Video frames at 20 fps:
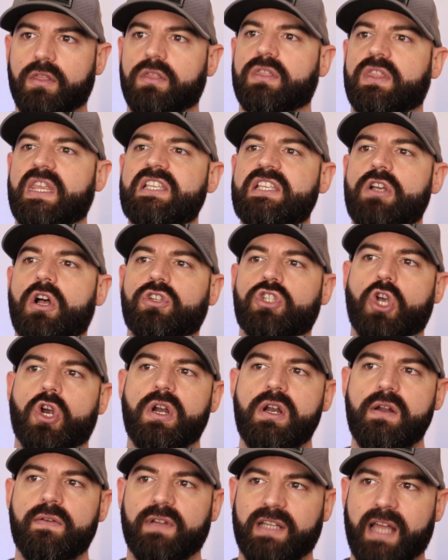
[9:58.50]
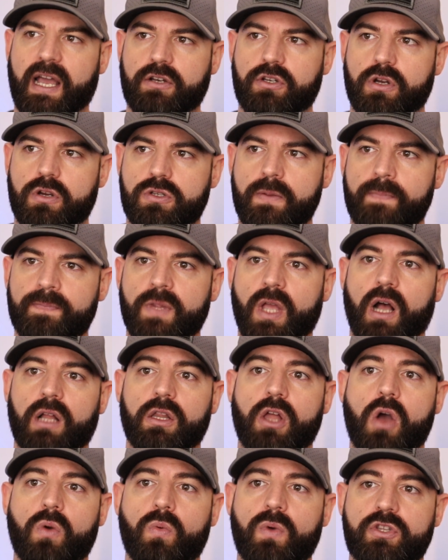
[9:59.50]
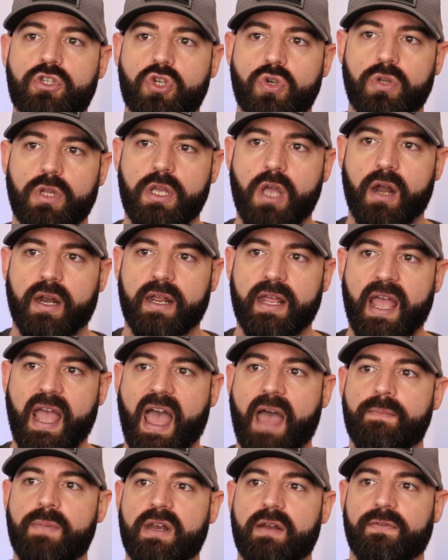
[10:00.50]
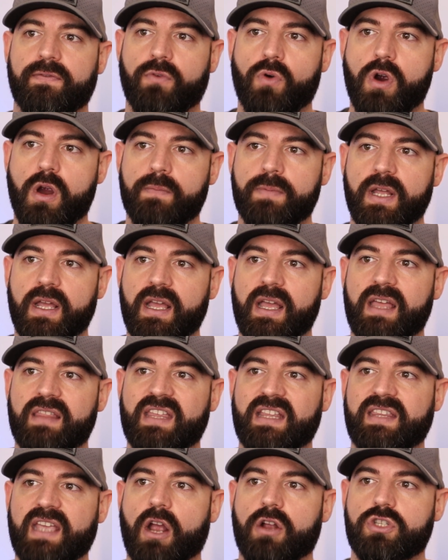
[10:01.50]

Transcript: These alternative electors, along with Giuliani, have been informed that they are